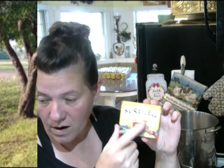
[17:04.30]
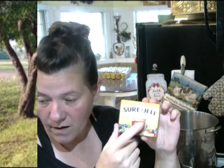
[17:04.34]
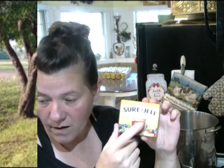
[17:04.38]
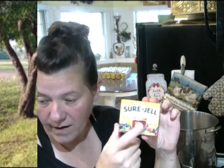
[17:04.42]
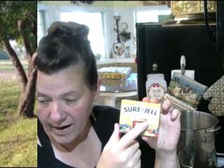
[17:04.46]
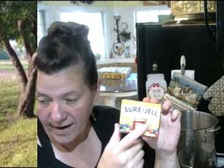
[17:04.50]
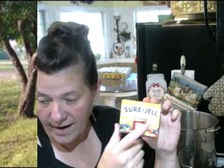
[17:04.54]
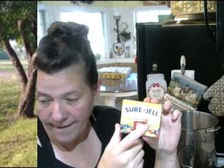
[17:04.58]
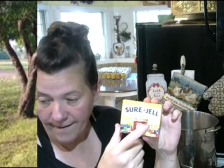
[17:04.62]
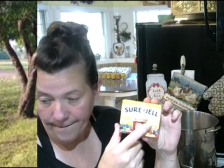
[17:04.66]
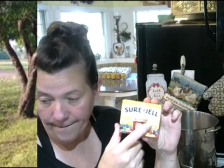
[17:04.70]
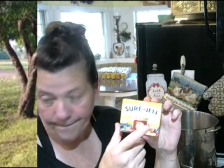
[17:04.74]
all
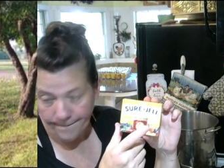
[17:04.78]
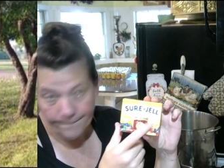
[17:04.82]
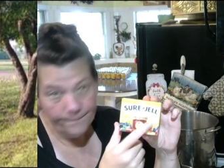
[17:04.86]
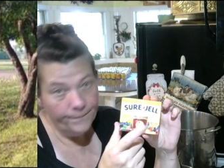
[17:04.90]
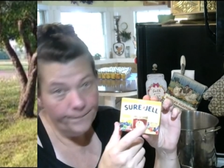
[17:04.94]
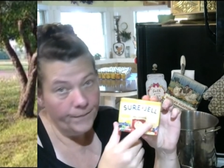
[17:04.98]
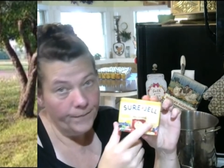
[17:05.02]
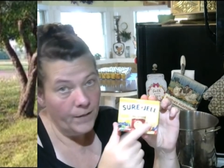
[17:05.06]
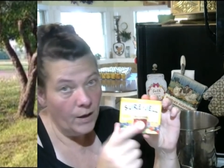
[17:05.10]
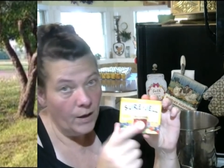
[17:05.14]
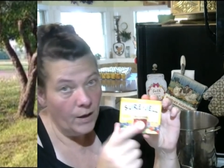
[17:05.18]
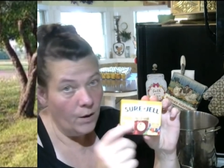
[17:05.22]
right?
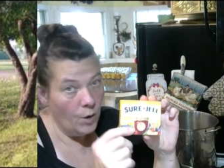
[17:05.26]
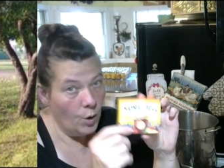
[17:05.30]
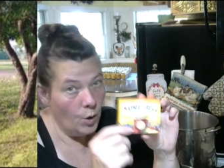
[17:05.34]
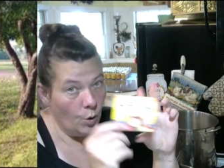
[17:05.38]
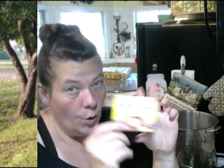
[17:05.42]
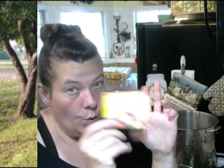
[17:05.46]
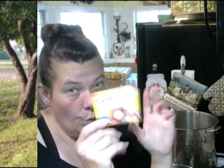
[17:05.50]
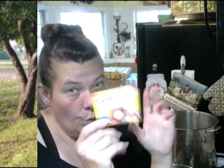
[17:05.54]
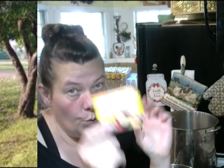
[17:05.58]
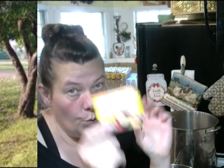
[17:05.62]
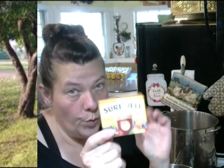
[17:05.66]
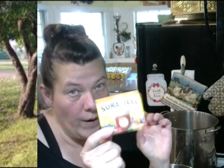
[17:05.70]

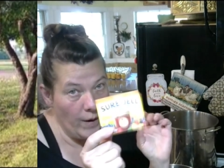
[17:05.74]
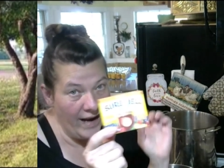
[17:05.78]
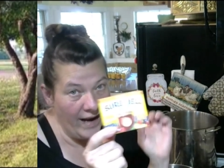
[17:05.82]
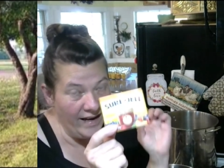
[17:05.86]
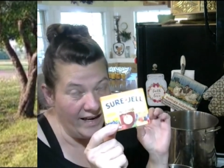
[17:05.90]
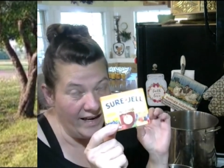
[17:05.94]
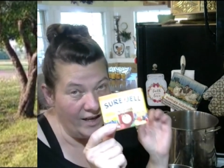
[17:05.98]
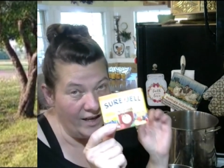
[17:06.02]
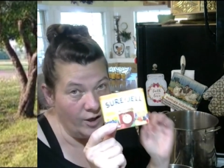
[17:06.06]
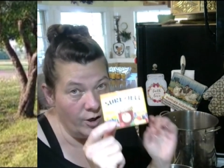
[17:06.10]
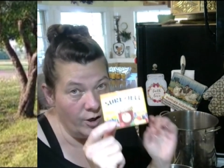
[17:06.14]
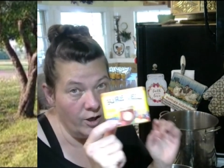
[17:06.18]

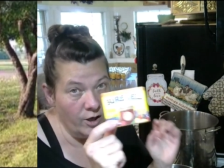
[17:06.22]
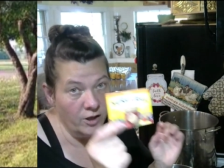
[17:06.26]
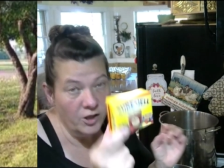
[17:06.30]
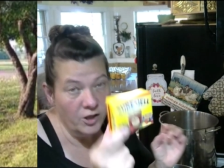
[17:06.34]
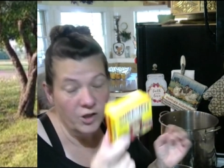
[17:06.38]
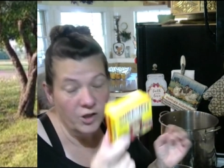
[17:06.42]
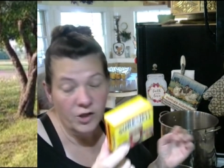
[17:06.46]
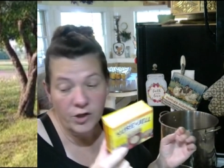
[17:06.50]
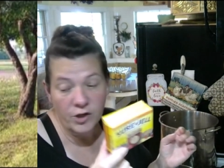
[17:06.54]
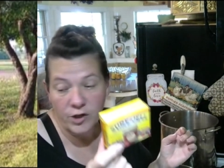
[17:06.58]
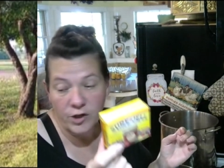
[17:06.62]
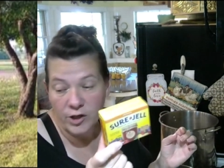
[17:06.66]
Regular
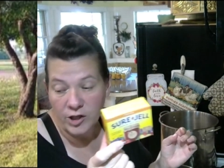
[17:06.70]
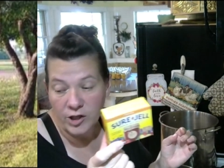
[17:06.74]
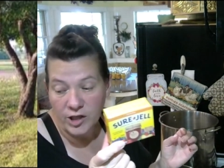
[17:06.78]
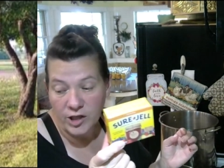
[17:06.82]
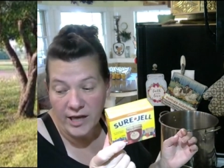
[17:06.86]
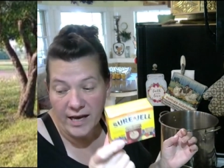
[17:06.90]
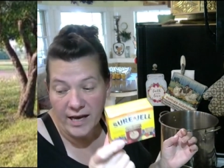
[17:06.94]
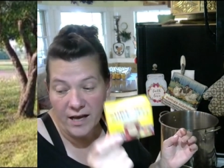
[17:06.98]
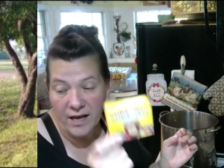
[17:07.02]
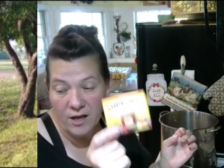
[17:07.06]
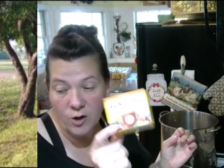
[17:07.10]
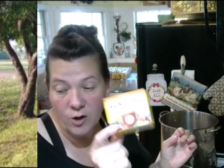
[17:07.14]

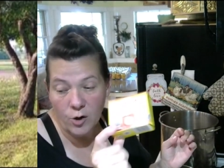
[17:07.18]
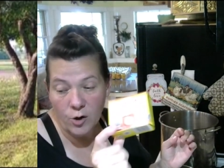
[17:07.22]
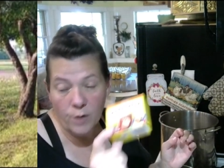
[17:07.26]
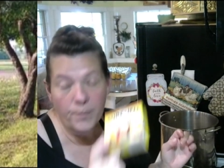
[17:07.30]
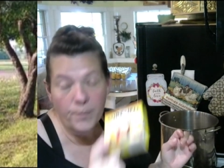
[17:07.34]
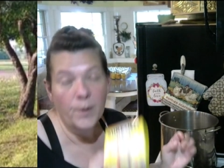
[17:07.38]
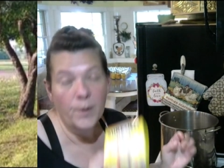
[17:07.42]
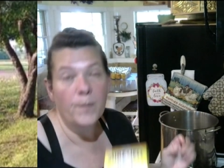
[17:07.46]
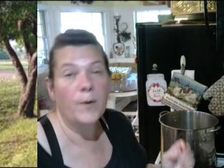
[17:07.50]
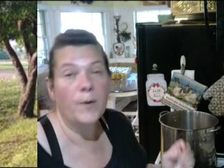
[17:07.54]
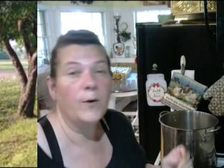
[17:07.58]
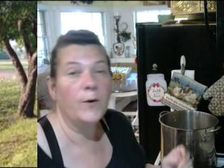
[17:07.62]
Sure-Jell
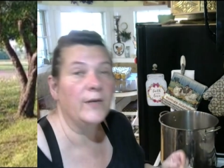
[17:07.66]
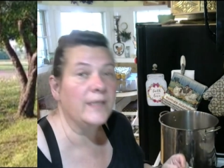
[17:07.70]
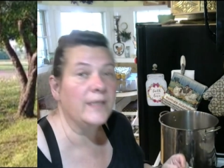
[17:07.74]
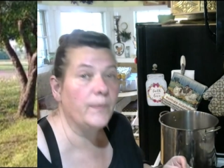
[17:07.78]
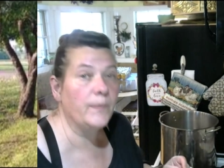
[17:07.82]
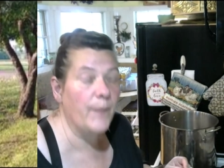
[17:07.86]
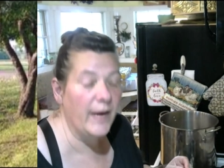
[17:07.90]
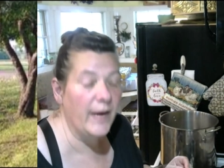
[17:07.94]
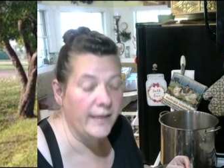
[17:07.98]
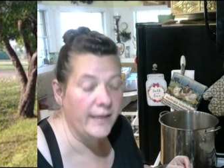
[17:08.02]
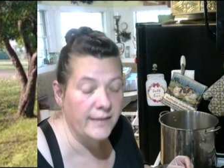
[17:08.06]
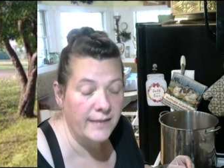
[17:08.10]
or
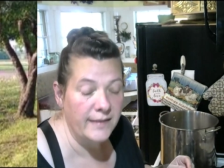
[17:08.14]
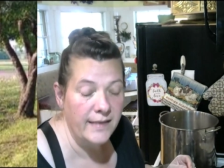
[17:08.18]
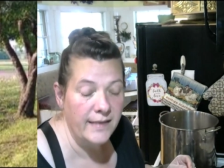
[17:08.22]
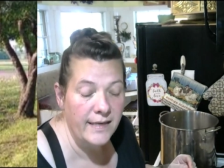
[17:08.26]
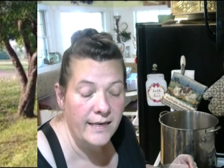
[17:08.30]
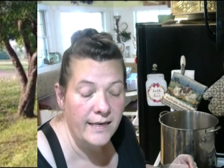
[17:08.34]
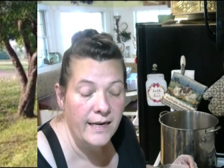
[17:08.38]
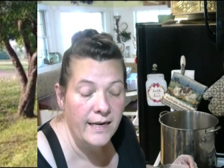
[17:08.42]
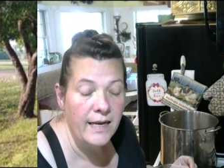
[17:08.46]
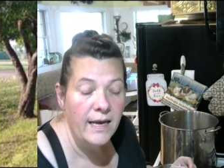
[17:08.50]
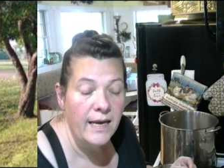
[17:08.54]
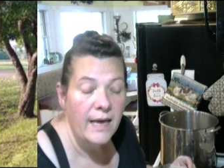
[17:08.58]
Pomona's
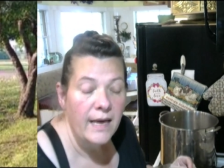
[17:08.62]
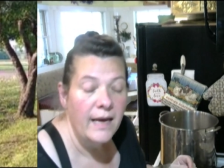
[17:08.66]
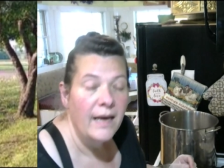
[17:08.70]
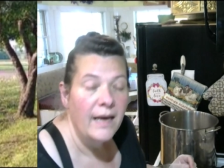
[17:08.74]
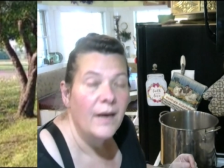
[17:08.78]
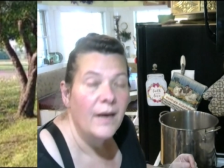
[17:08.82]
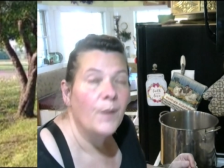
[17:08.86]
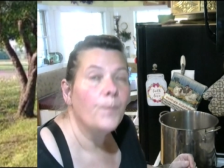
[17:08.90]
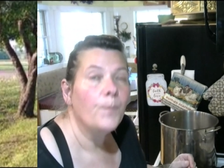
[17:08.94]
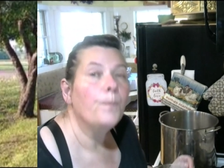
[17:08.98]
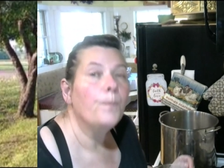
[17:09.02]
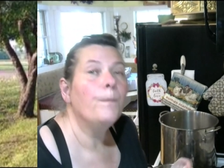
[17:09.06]
pectin,
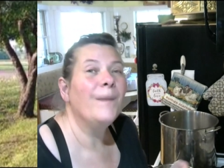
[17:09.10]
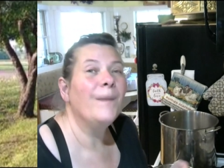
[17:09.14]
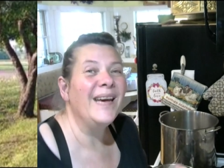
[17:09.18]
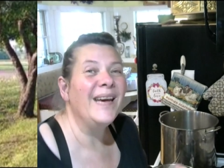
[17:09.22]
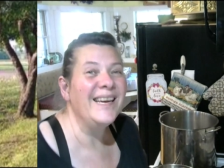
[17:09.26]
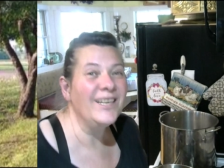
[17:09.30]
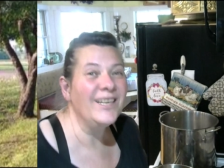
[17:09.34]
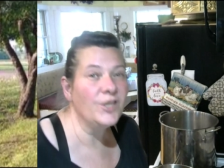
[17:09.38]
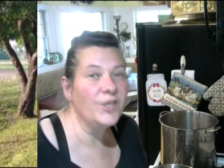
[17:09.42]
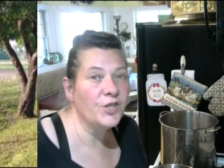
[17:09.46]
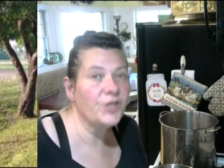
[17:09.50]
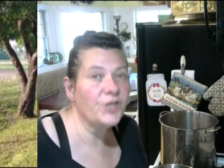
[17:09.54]

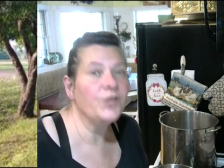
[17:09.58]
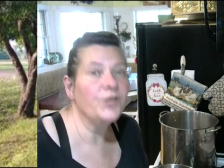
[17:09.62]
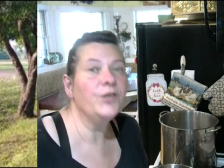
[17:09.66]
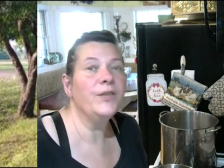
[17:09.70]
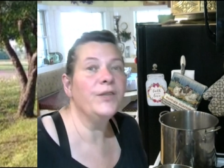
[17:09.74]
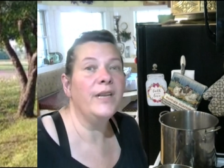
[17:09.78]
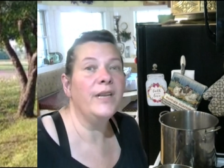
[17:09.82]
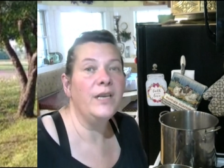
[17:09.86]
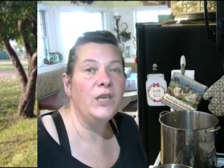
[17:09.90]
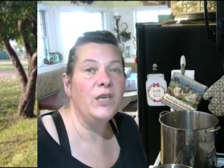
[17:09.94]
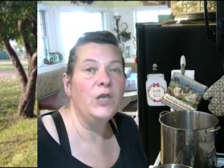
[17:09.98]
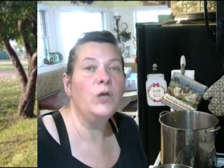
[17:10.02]
make
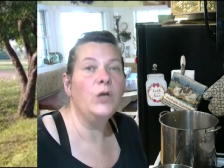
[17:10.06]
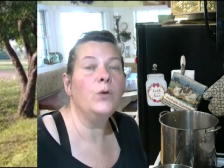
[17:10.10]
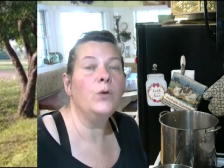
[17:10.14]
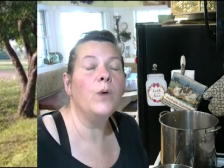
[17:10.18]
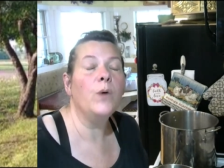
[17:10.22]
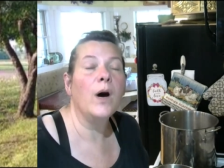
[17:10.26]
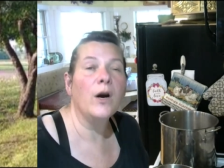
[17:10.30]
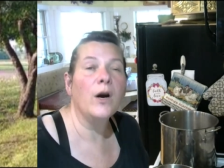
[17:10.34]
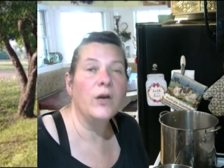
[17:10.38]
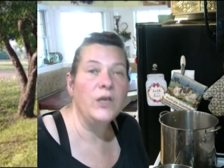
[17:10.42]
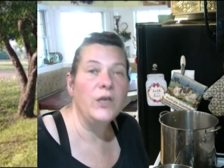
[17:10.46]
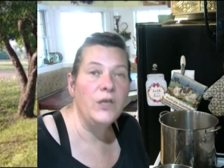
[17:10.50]
sure that
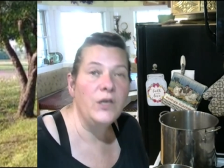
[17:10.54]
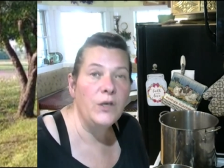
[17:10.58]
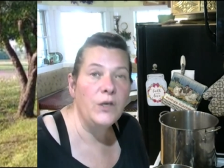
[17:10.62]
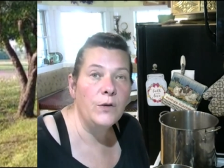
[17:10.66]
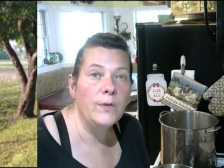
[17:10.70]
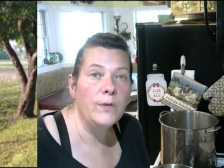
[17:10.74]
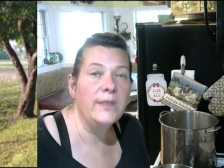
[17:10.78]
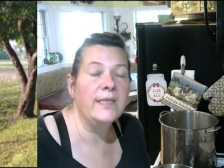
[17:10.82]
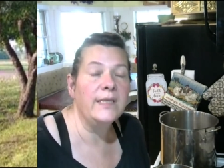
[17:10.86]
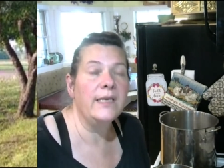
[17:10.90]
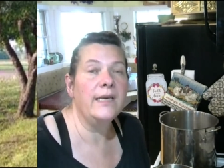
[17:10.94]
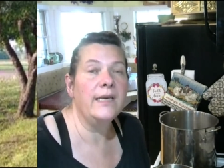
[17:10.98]
you are
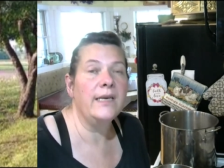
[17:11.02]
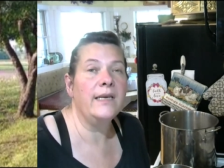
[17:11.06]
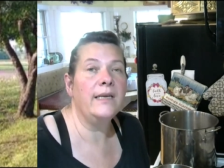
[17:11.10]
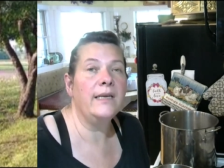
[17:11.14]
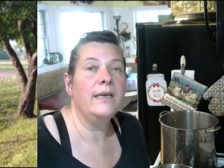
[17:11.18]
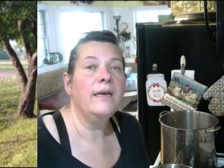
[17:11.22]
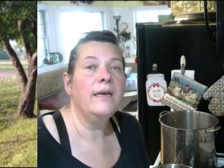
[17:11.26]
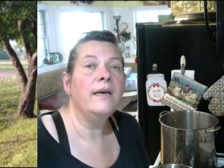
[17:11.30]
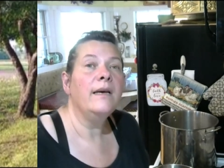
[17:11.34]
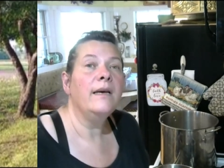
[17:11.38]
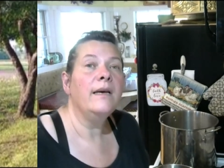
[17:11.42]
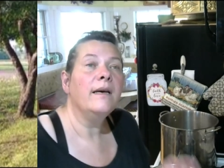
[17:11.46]

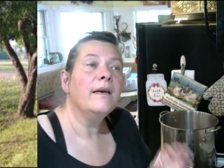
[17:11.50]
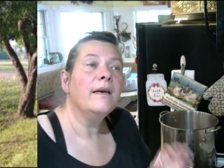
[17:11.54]
using